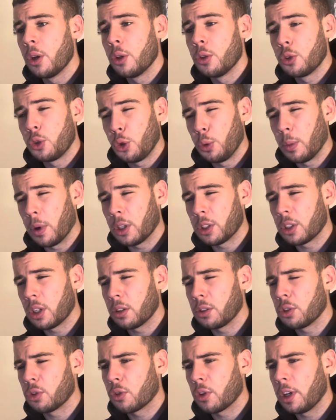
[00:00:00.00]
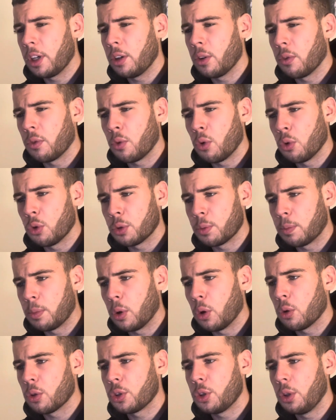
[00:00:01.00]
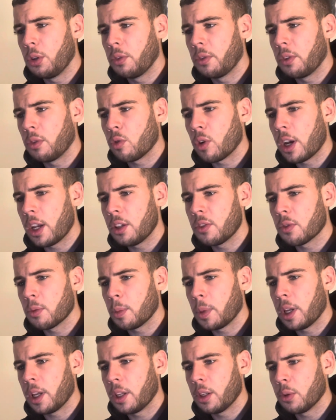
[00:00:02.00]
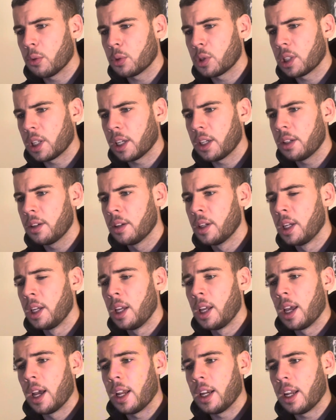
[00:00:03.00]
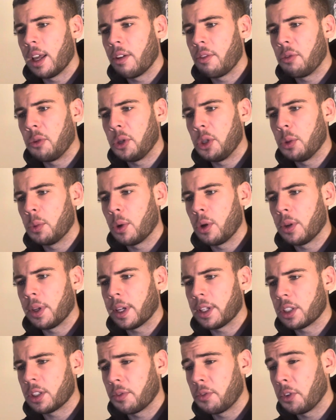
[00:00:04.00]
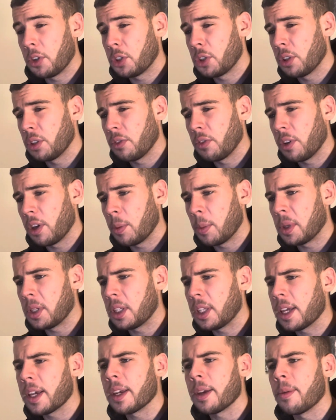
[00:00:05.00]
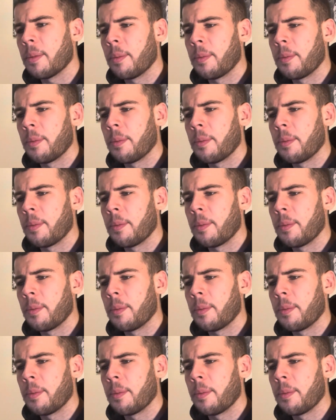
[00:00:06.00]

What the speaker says: Too much sunscreen, of course, blocks UV rays from hitting your skin, and therefore you won't get sufficient vitamin D.